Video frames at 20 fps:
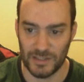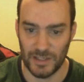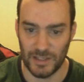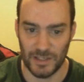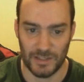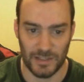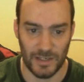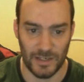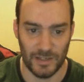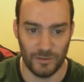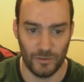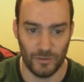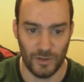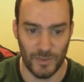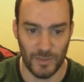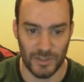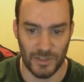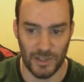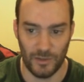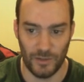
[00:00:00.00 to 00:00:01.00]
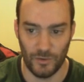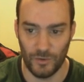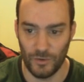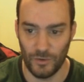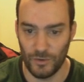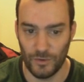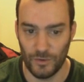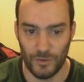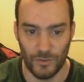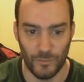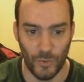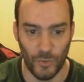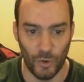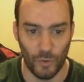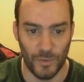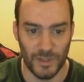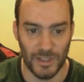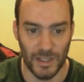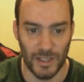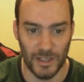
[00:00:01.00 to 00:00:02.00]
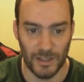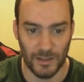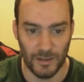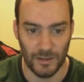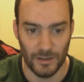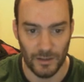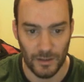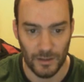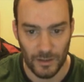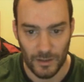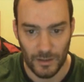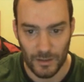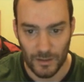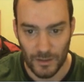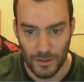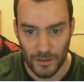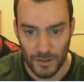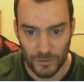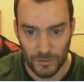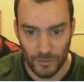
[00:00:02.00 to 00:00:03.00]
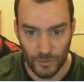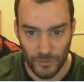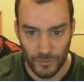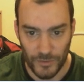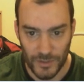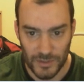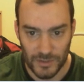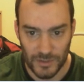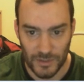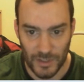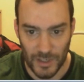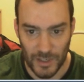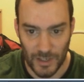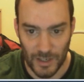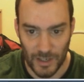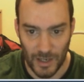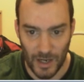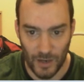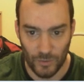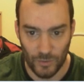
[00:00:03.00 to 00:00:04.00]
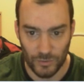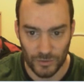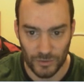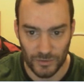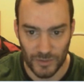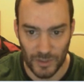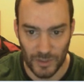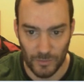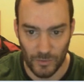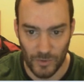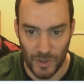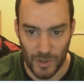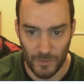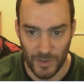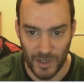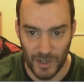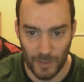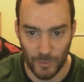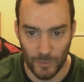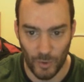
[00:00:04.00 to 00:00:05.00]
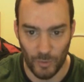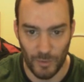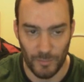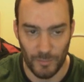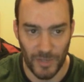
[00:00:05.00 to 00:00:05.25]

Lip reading: It's really distorted, it's clipping, so we have to lower the output level.